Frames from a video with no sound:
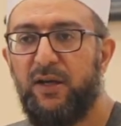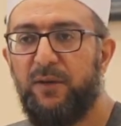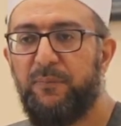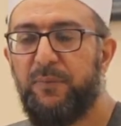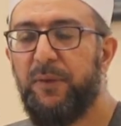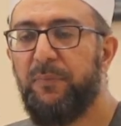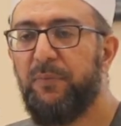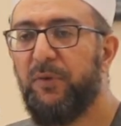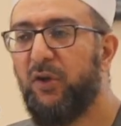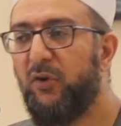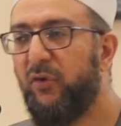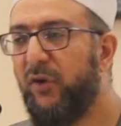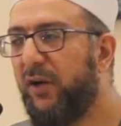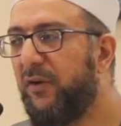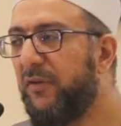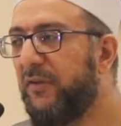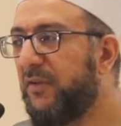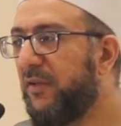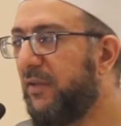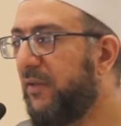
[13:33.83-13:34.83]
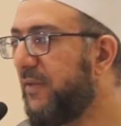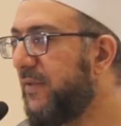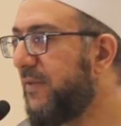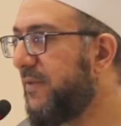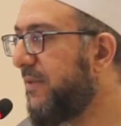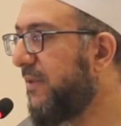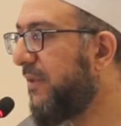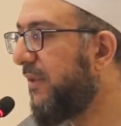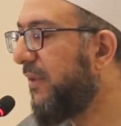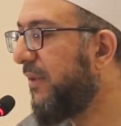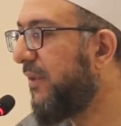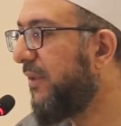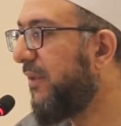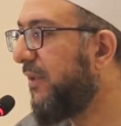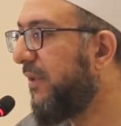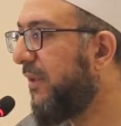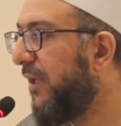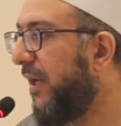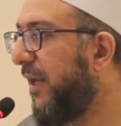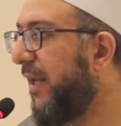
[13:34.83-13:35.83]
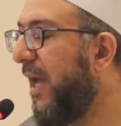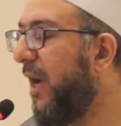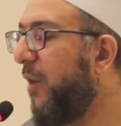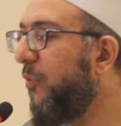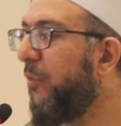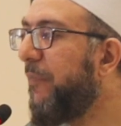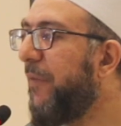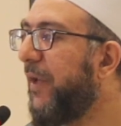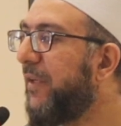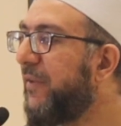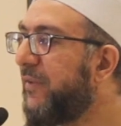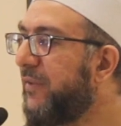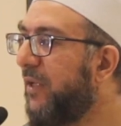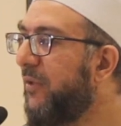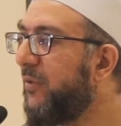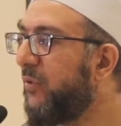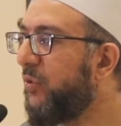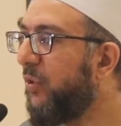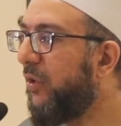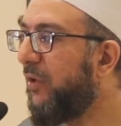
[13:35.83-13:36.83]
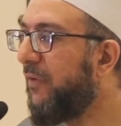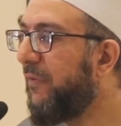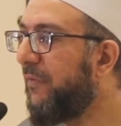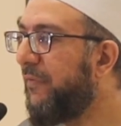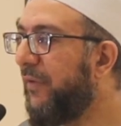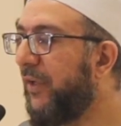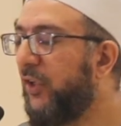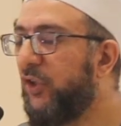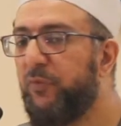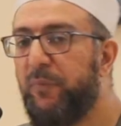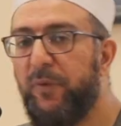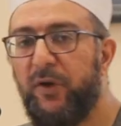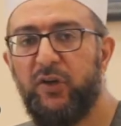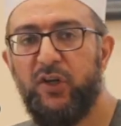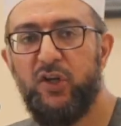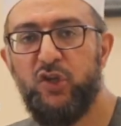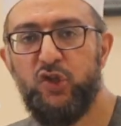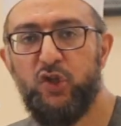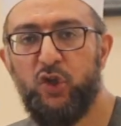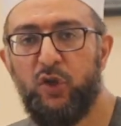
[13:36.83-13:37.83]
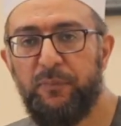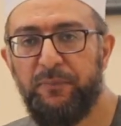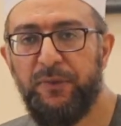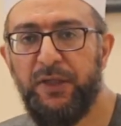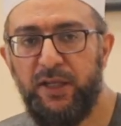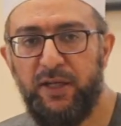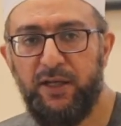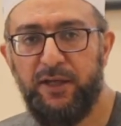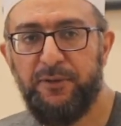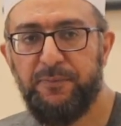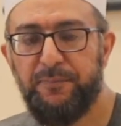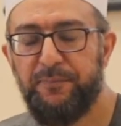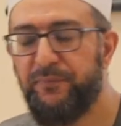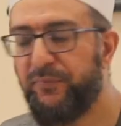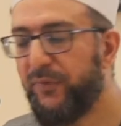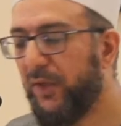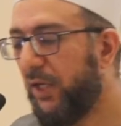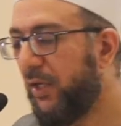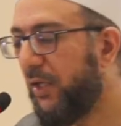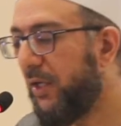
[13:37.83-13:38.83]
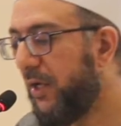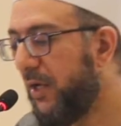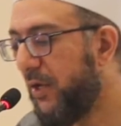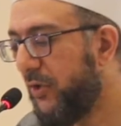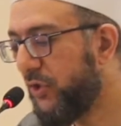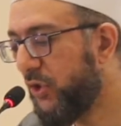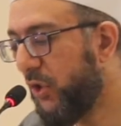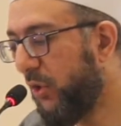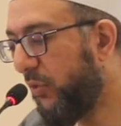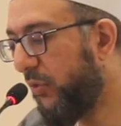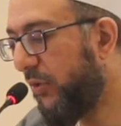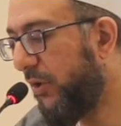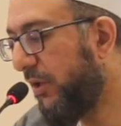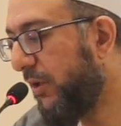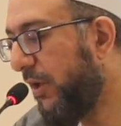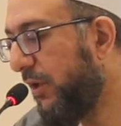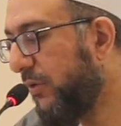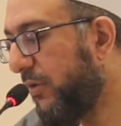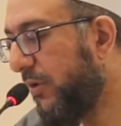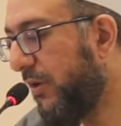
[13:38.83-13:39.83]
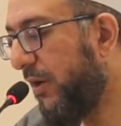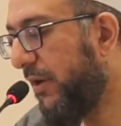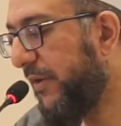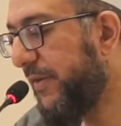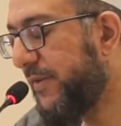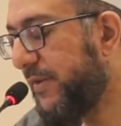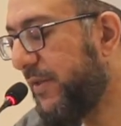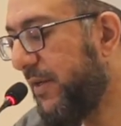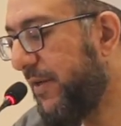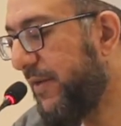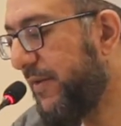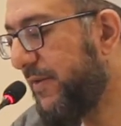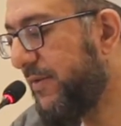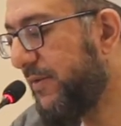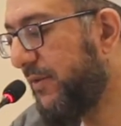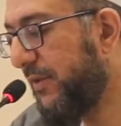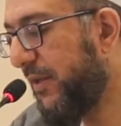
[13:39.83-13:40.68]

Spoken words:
people around us, and how we make sense of experiential meaning. So Allah in the Quran says